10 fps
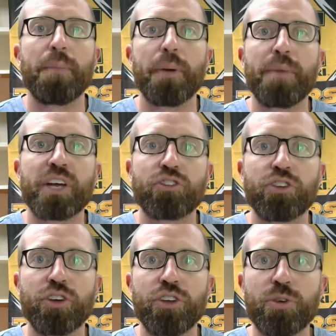make
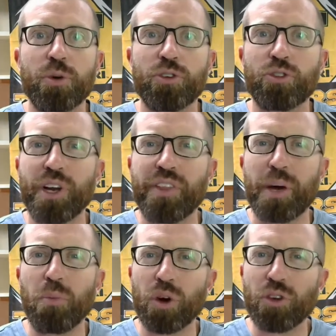sure you are treating
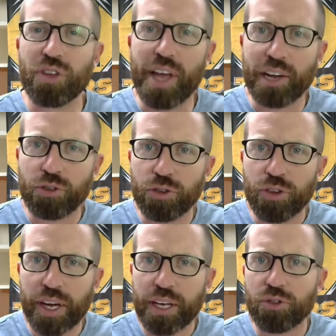that more as an
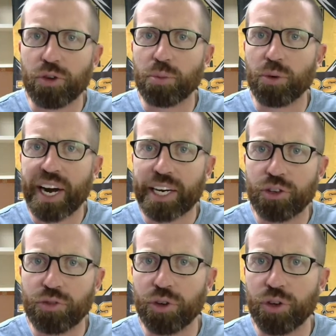exercise or
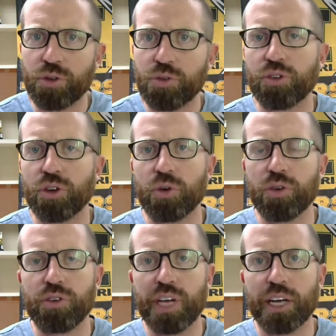practice for you. So
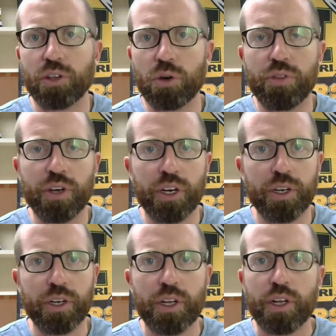download
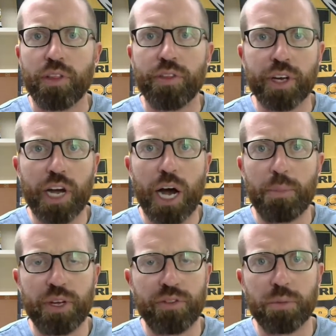the
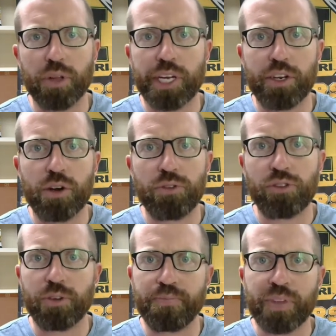copy of the blank
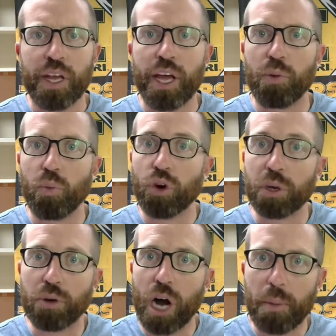notes and work
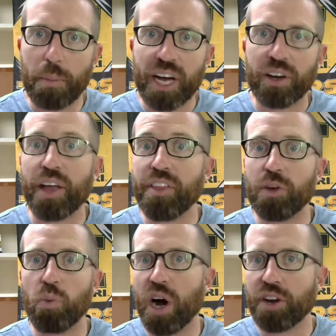a problem out, and
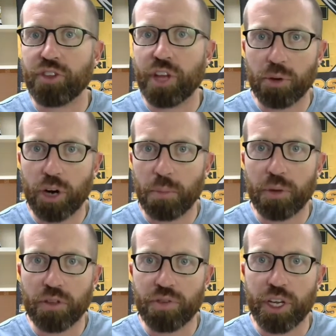then watch that
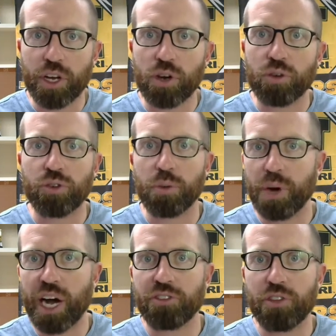problem on the video. So
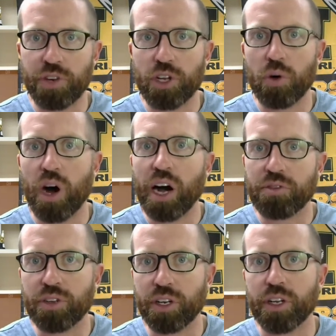pause the video
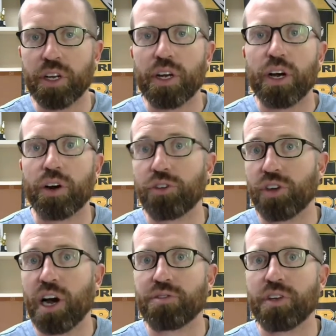often, or as
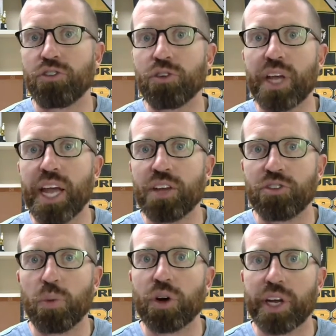often as you can,
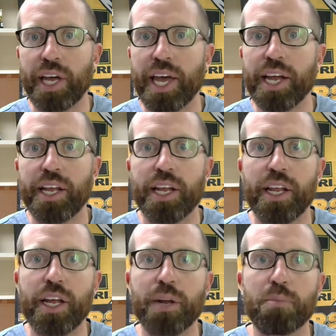to work ahead.
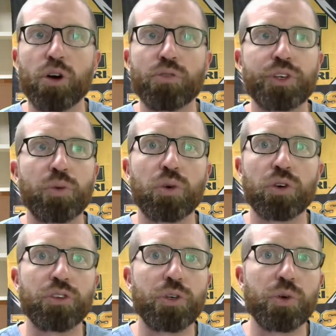In a perfect
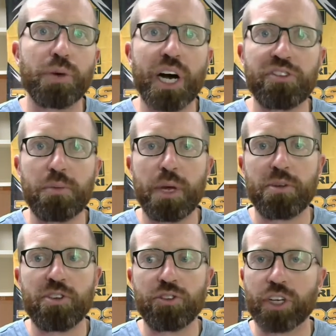world, you would pause it
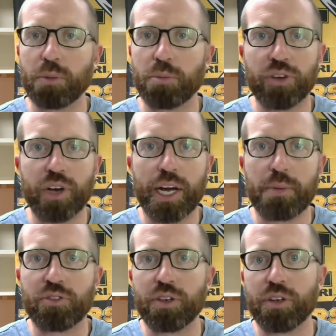maybe just a couple
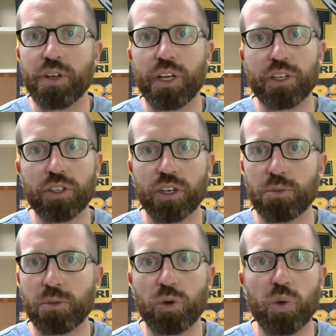times and clear
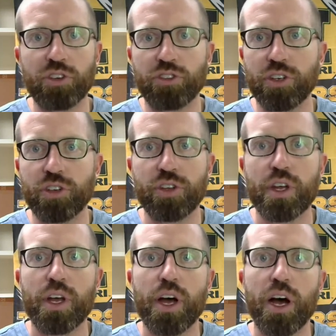up some questions,
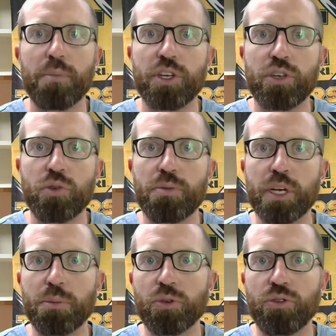but you would
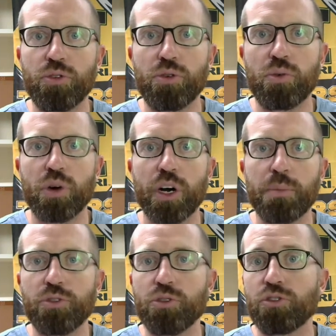be able to
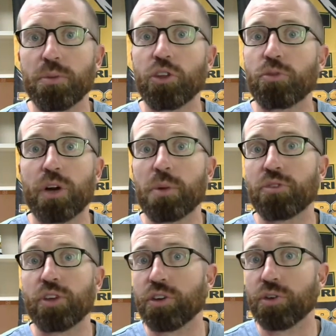do some of those
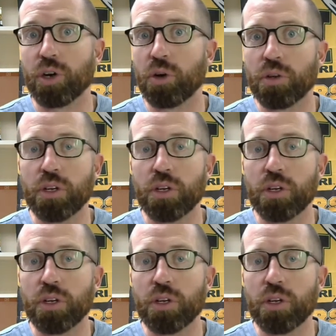problems on your own.